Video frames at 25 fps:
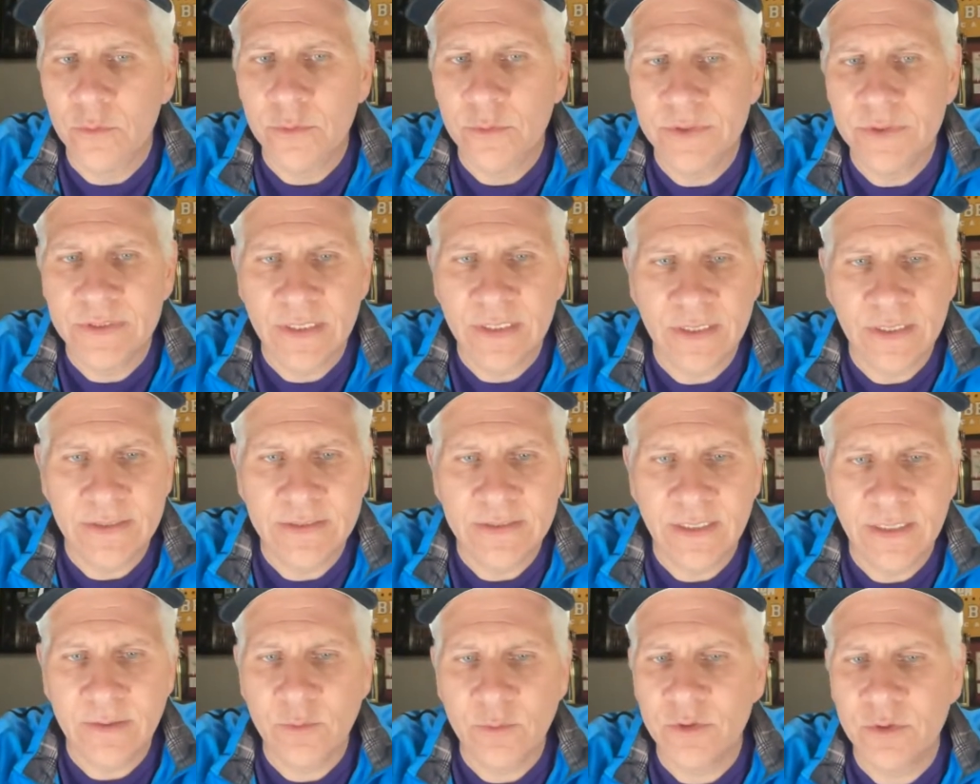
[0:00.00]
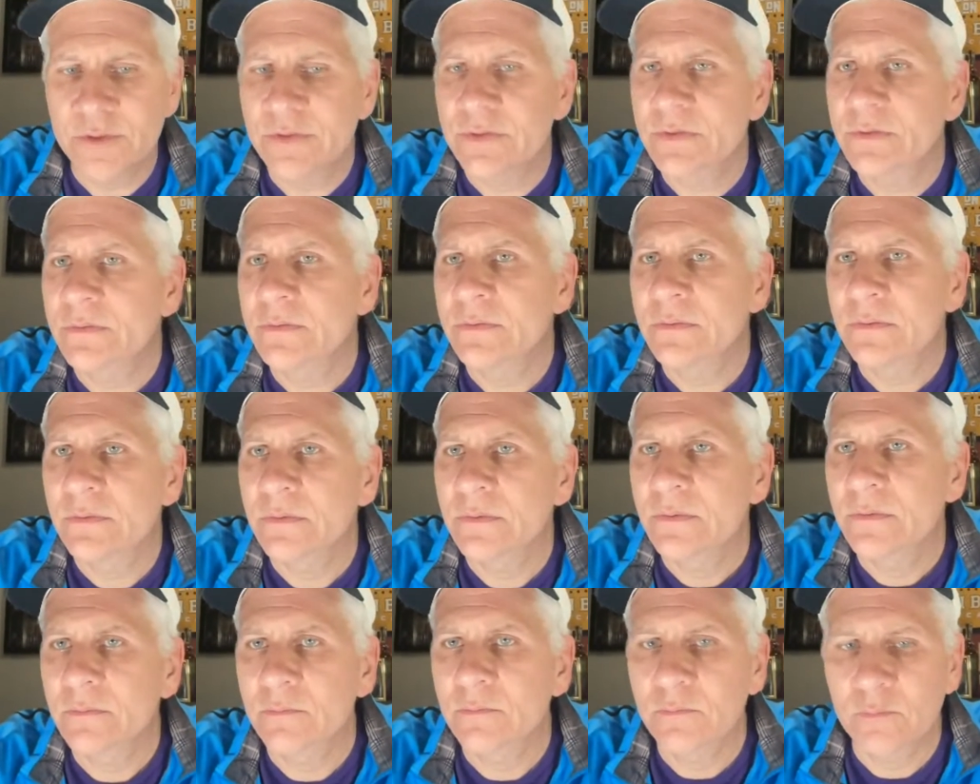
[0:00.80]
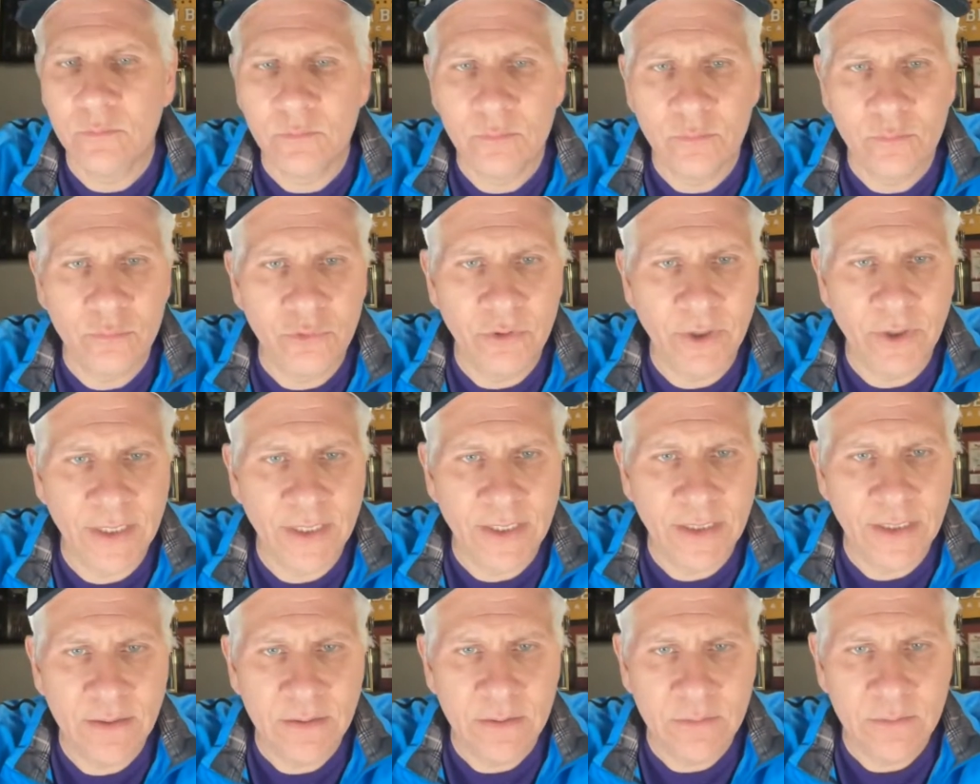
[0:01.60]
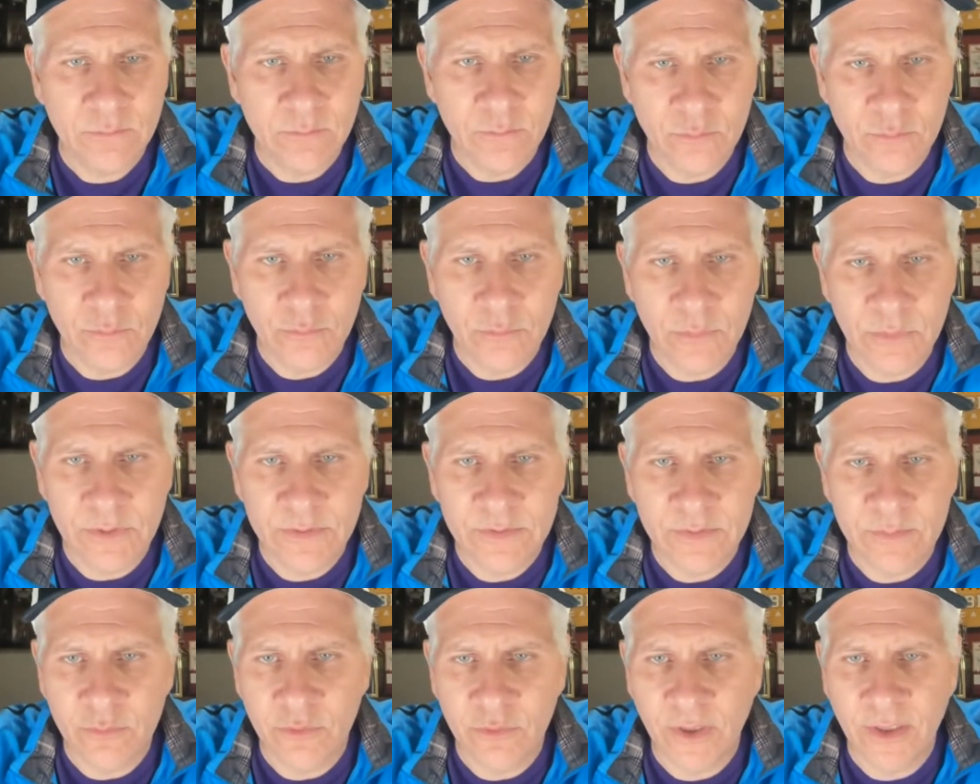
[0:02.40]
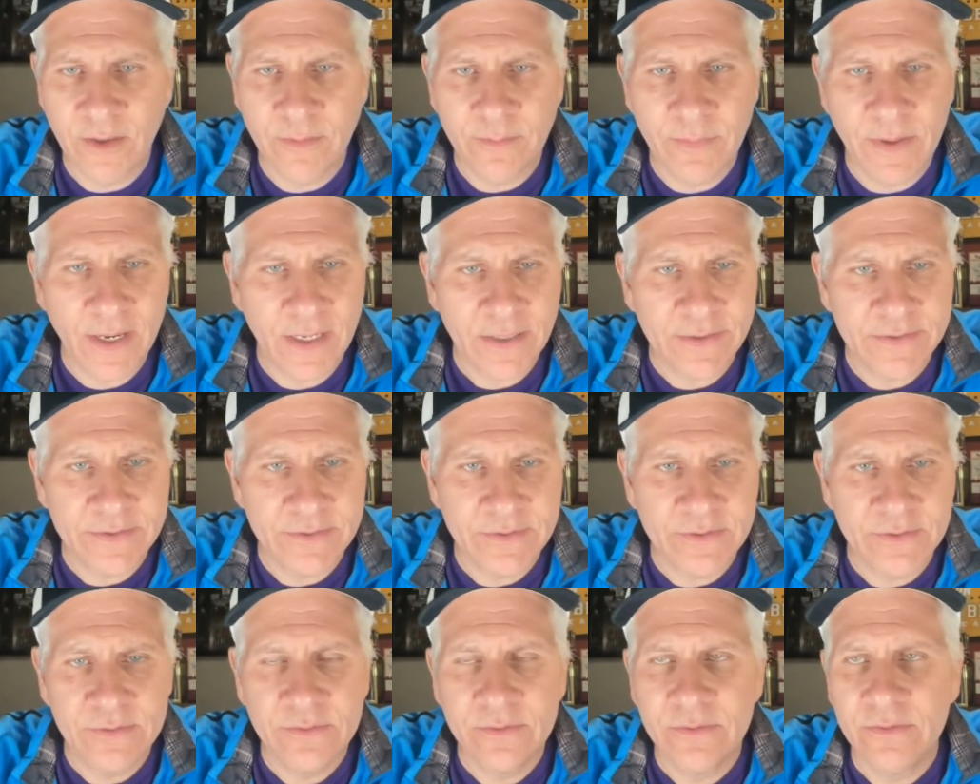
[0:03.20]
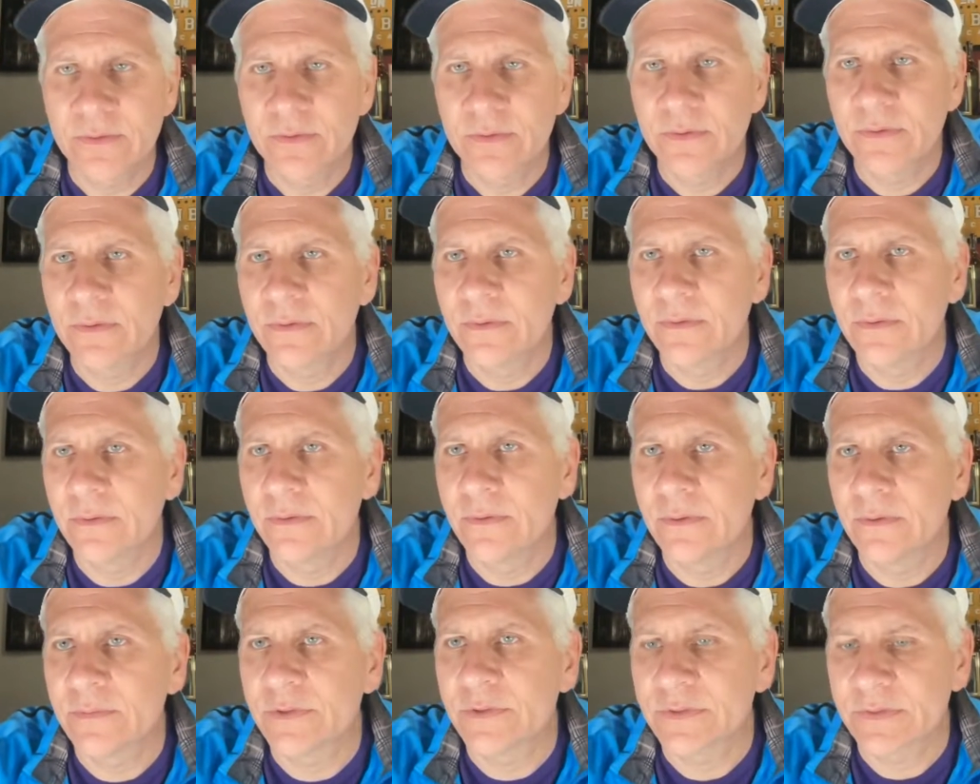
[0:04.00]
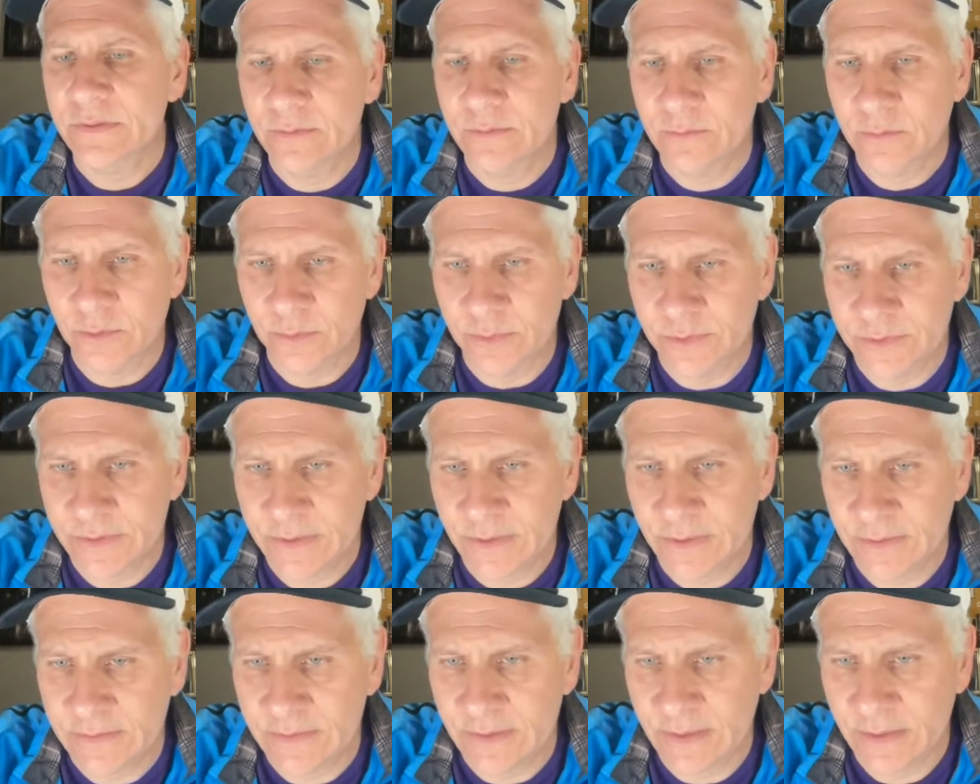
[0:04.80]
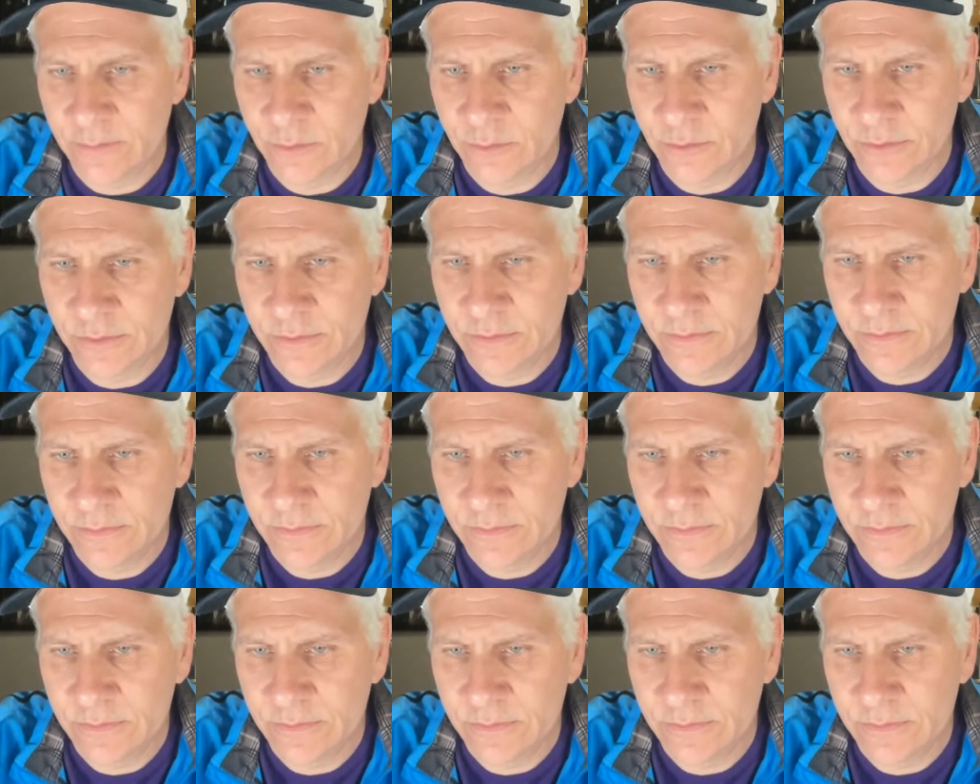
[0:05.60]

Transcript: What did we say his name was? Brady? Is it Brady Baxter? Let me see. What did we say his name was?